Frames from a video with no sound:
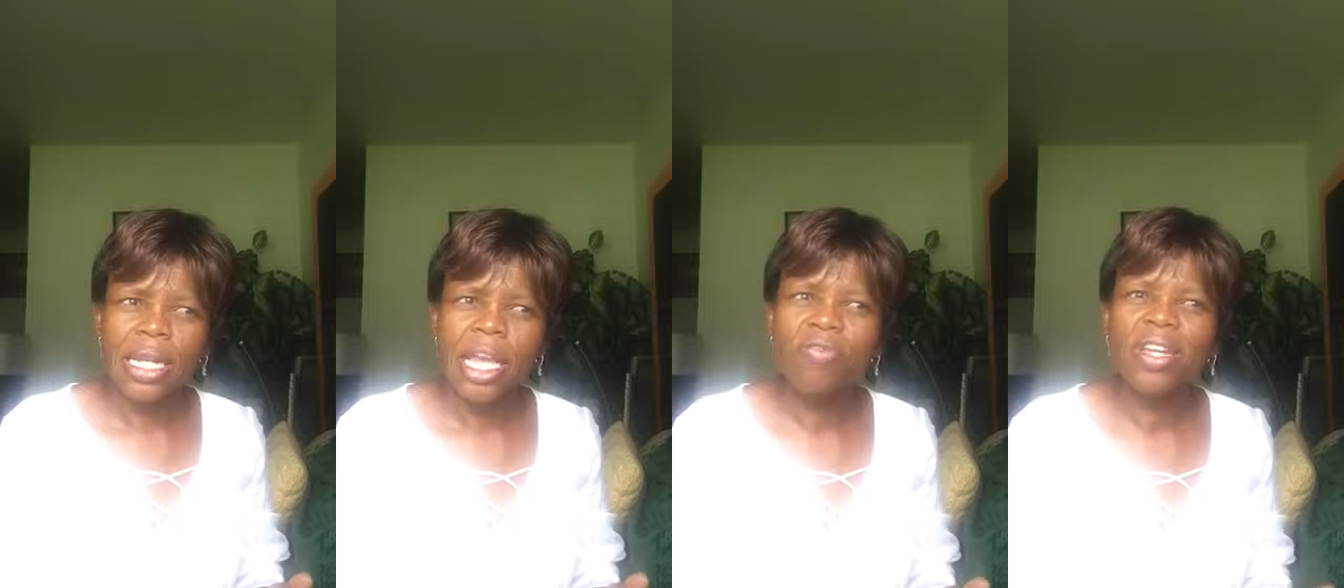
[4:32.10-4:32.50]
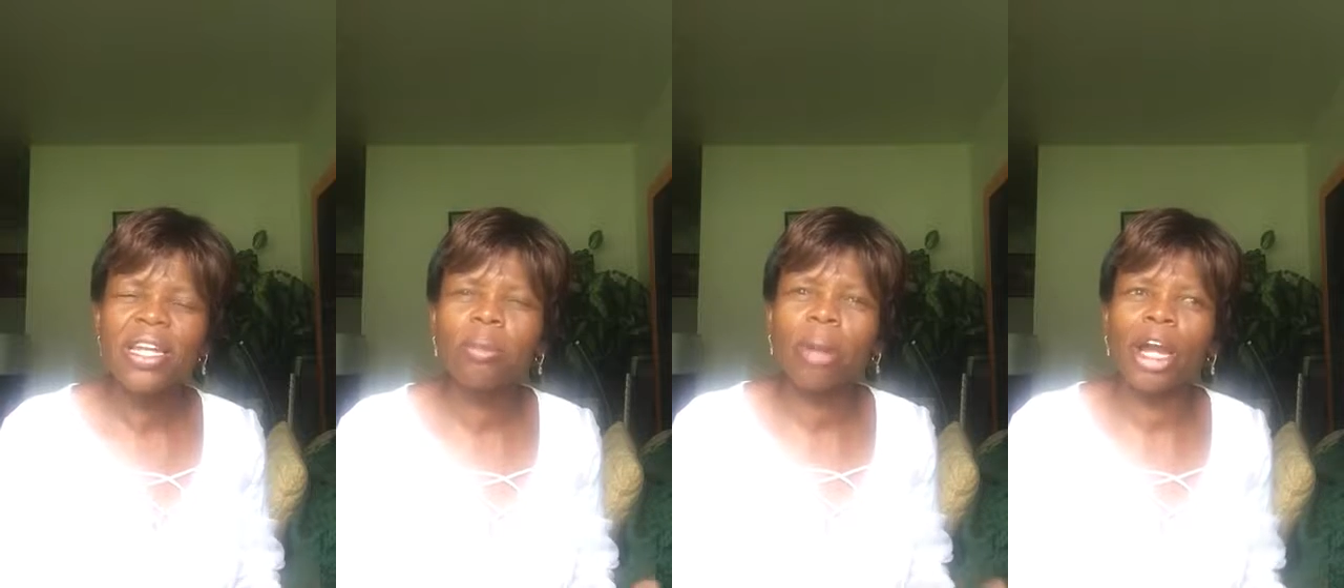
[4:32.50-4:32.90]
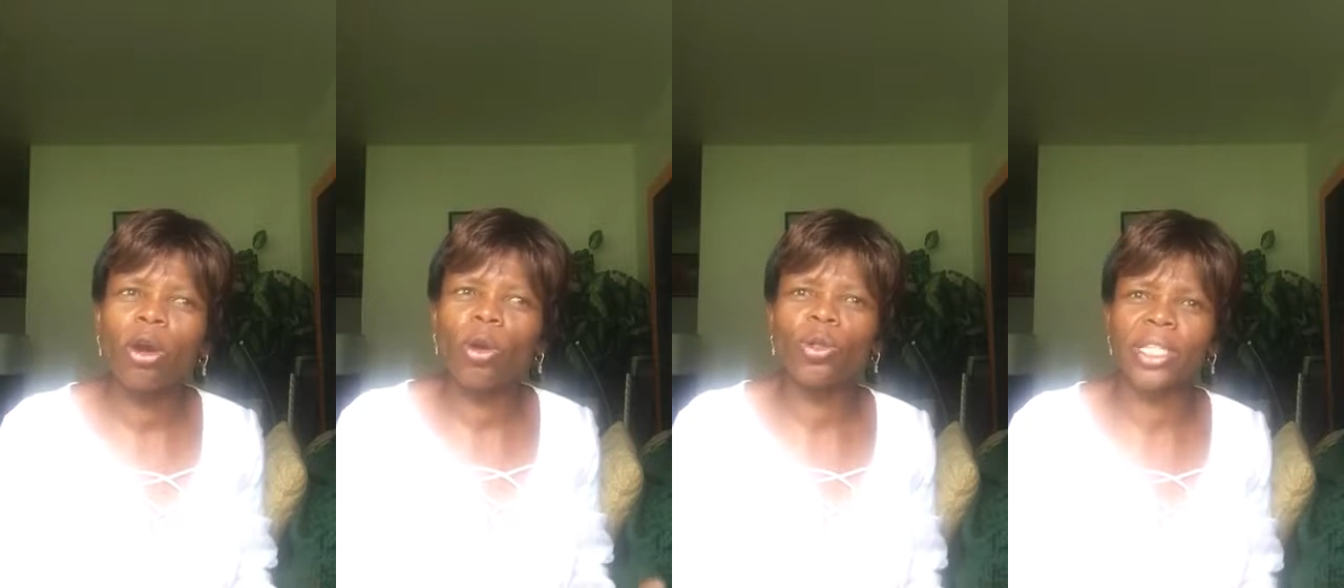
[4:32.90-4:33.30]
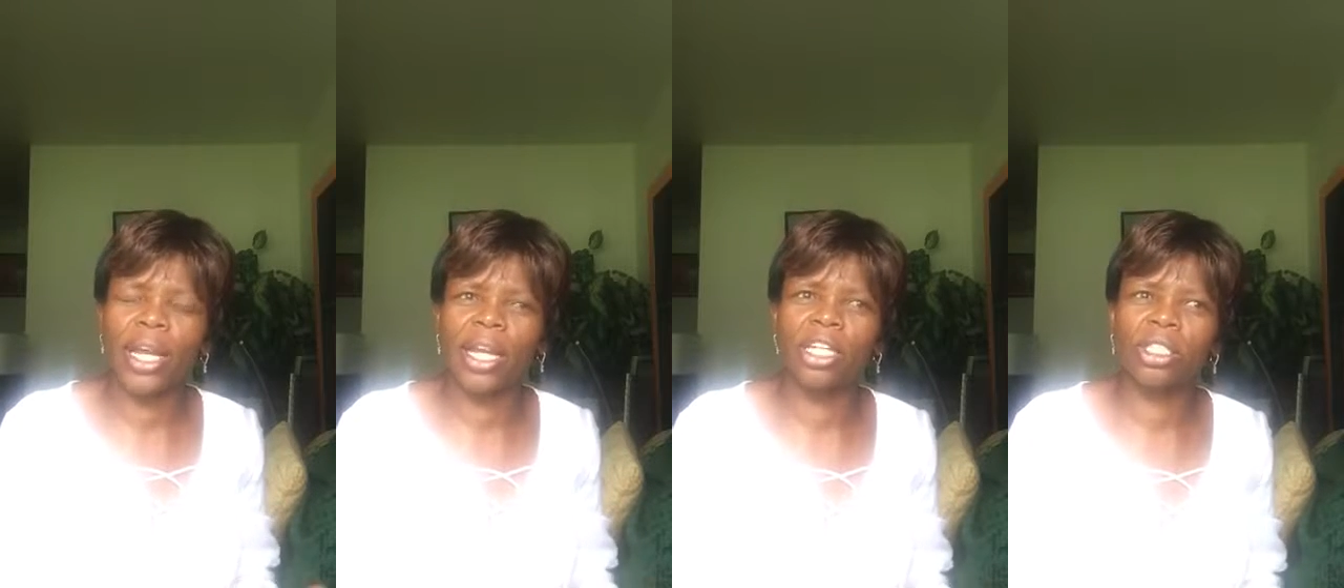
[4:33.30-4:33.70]
Even in my old
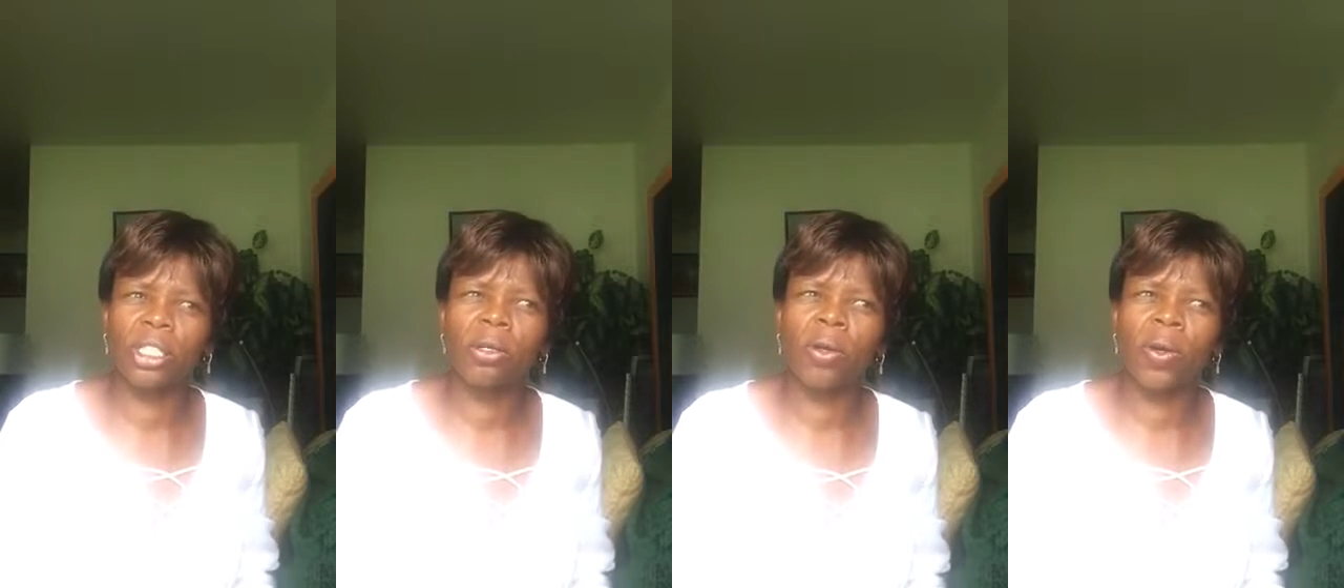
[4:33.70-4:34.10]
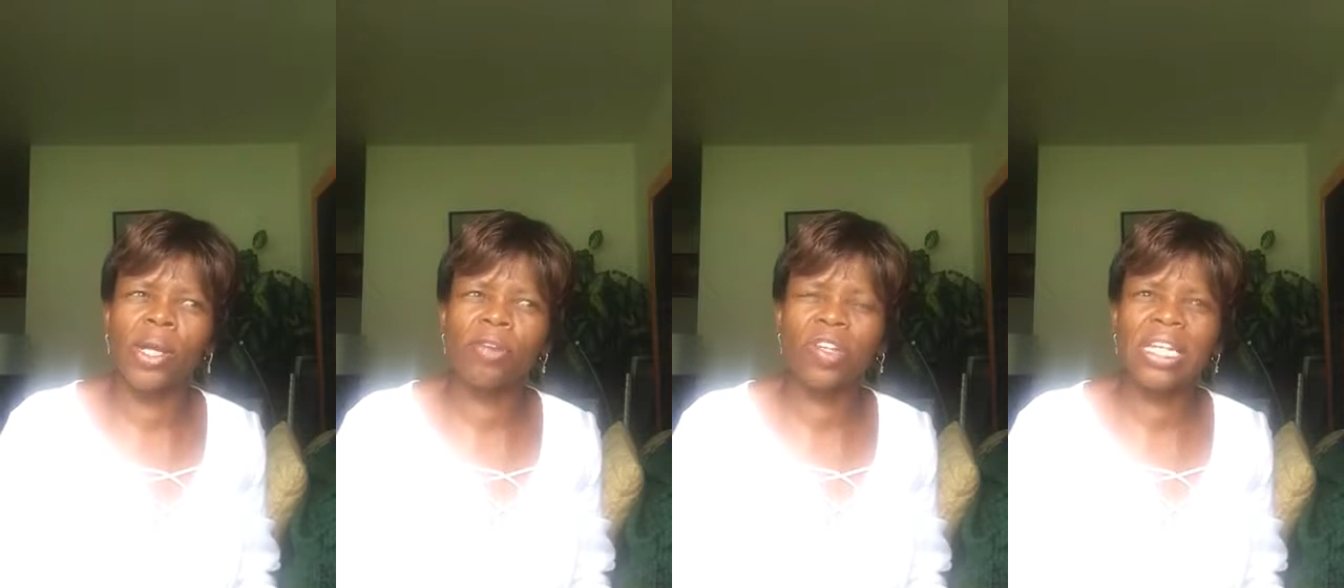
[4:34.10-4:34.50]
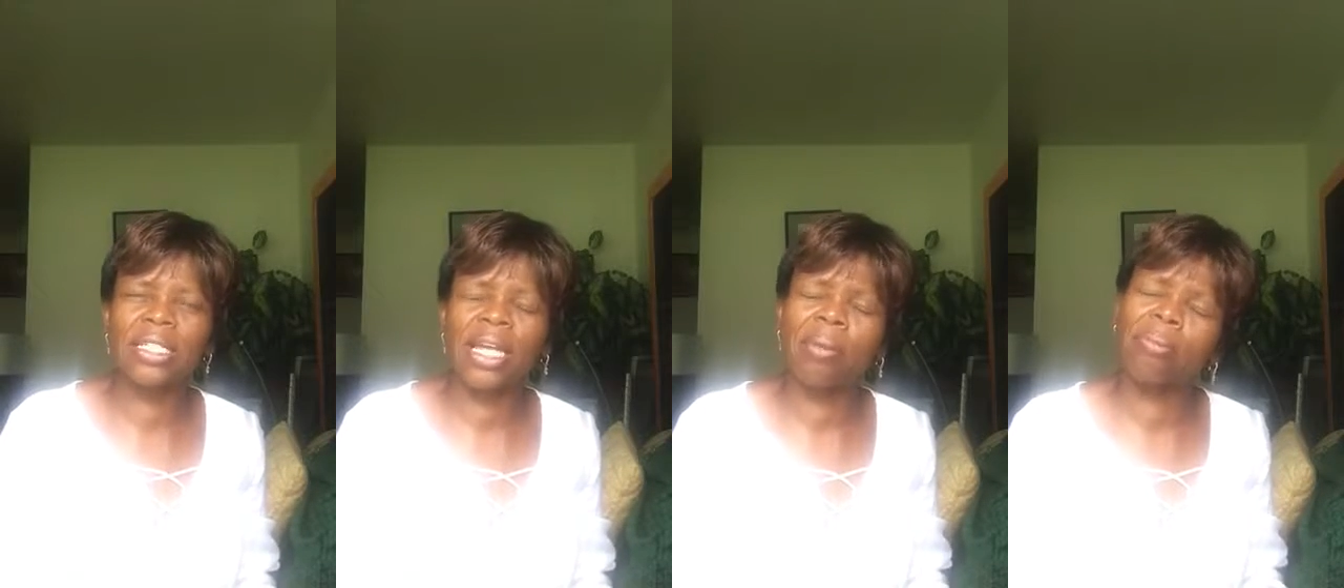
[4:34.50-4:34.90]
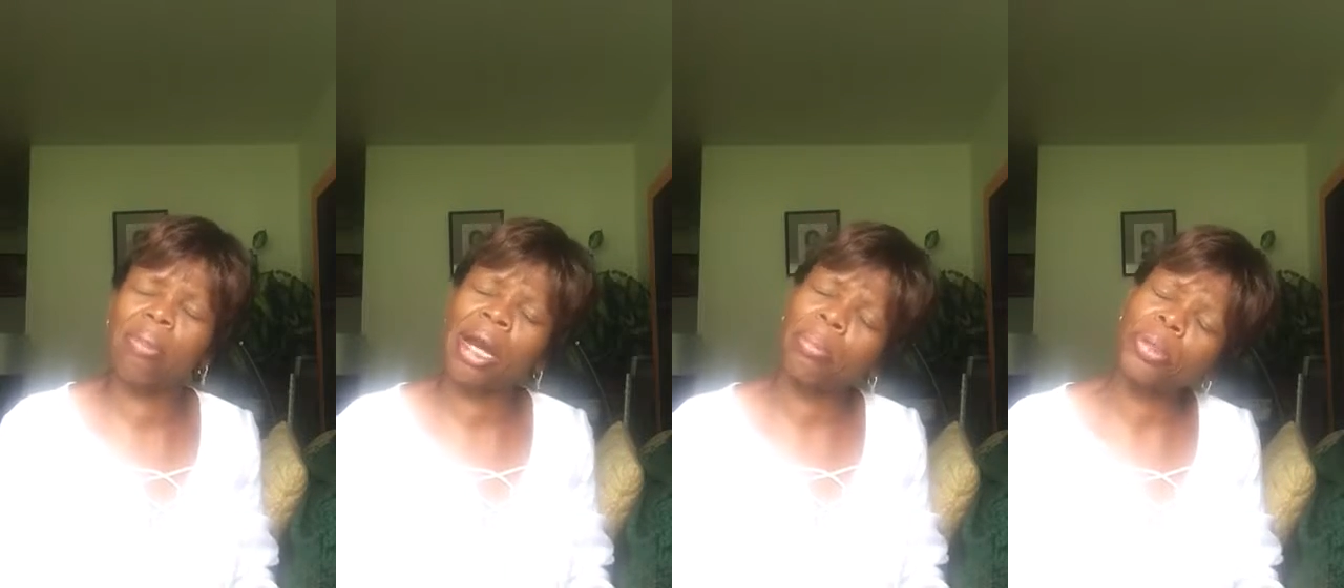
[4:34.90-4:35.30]
age, or even as
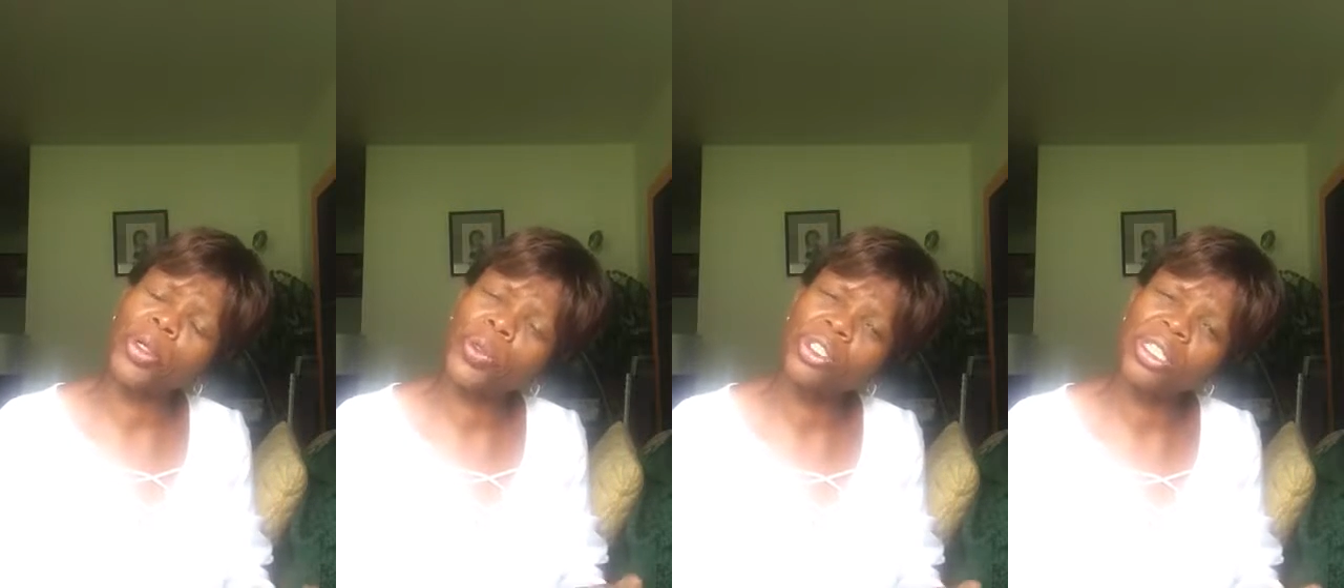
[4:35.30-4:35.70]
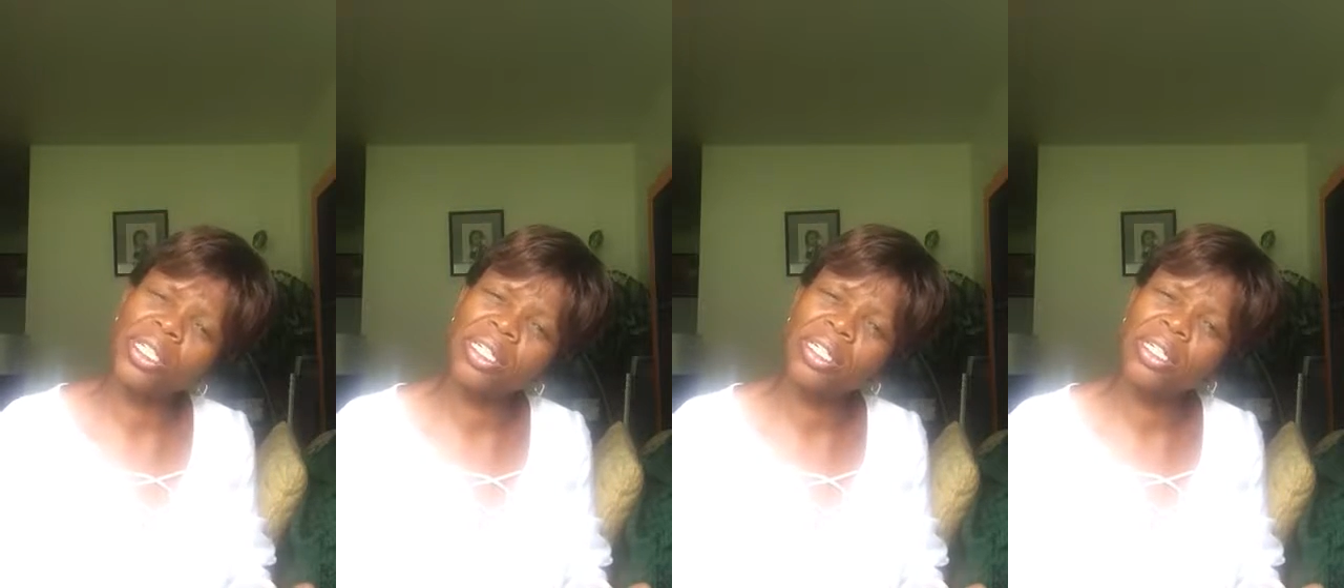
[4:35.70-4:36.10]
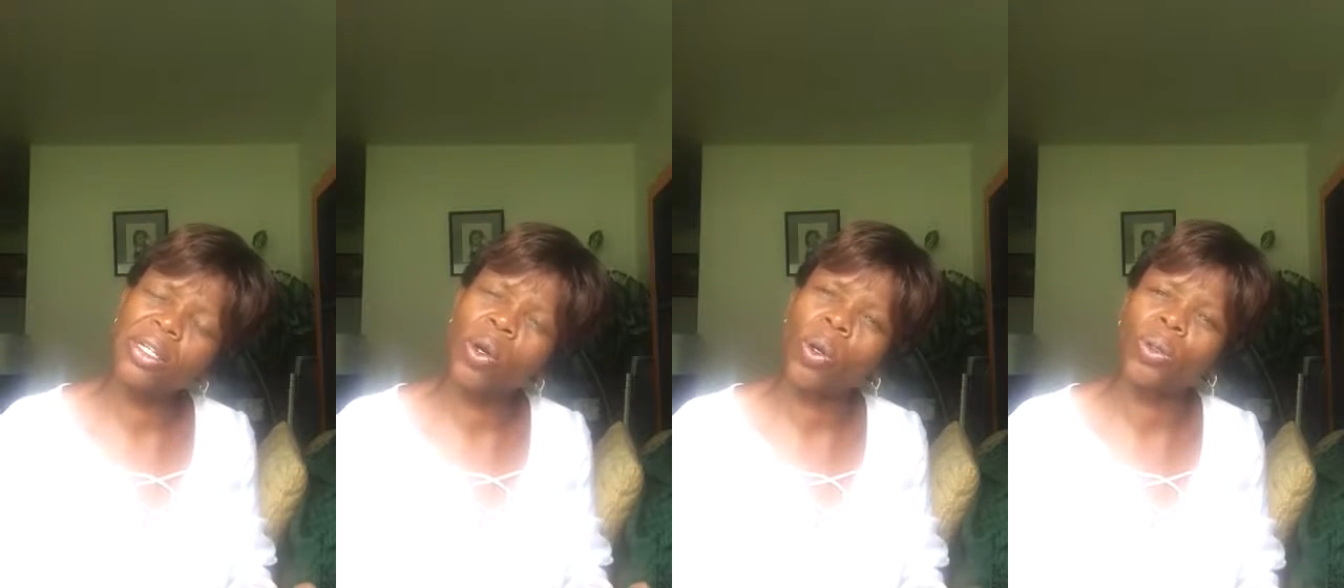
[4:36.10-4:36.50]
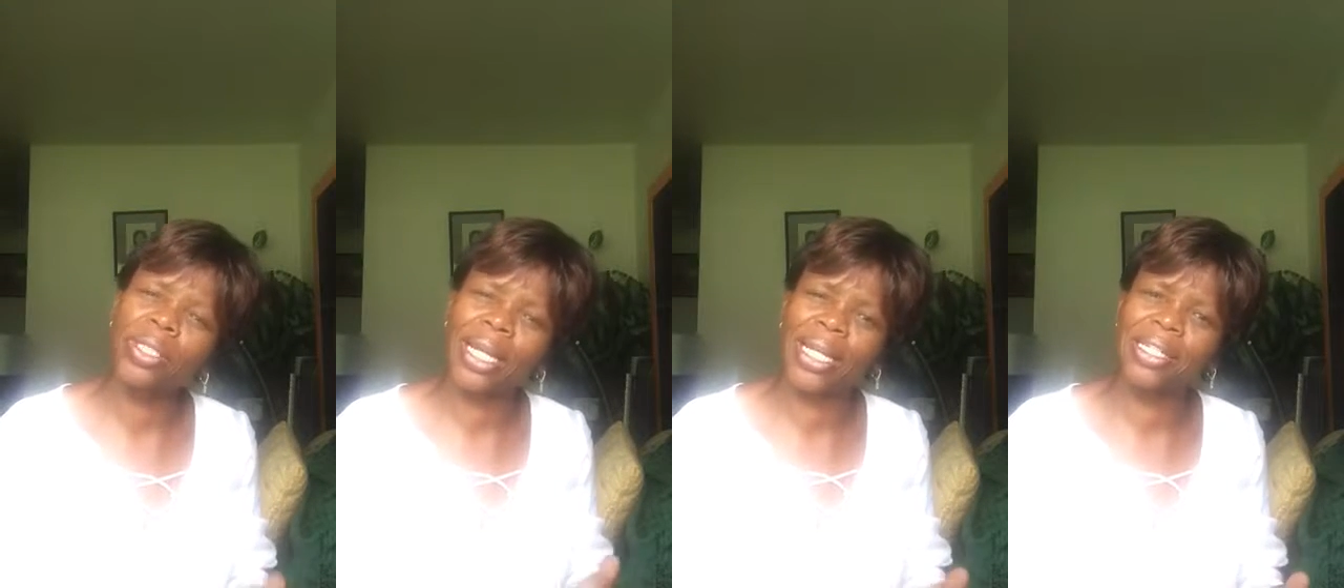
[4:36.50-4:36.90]
I'm approaching
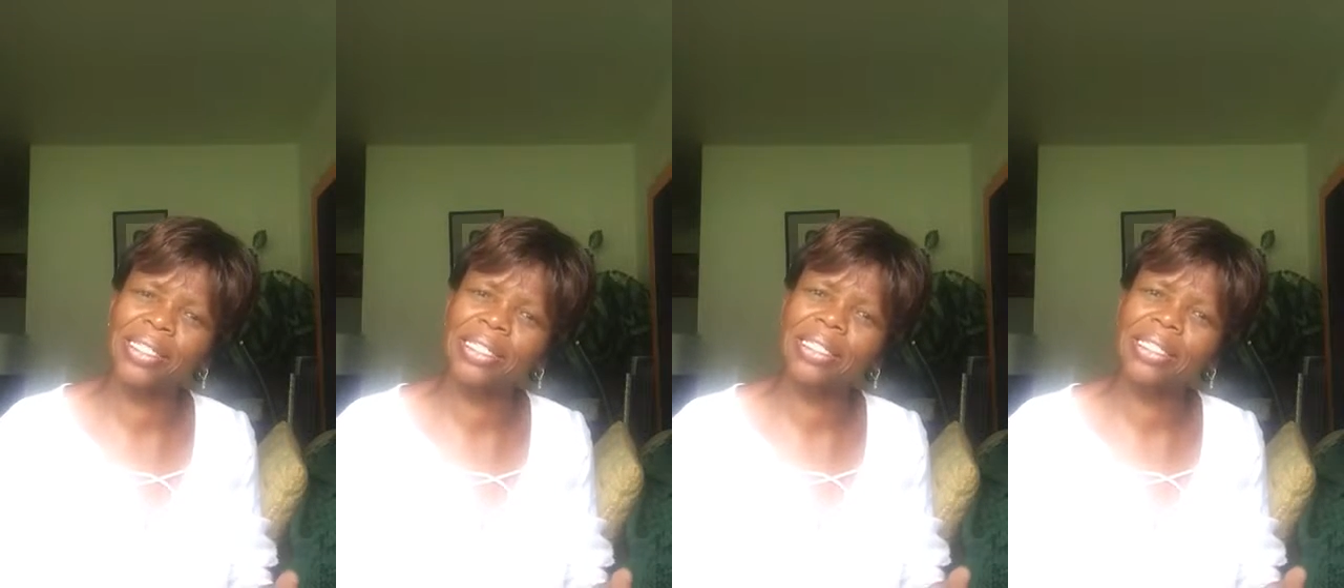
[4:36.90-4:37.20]
old age,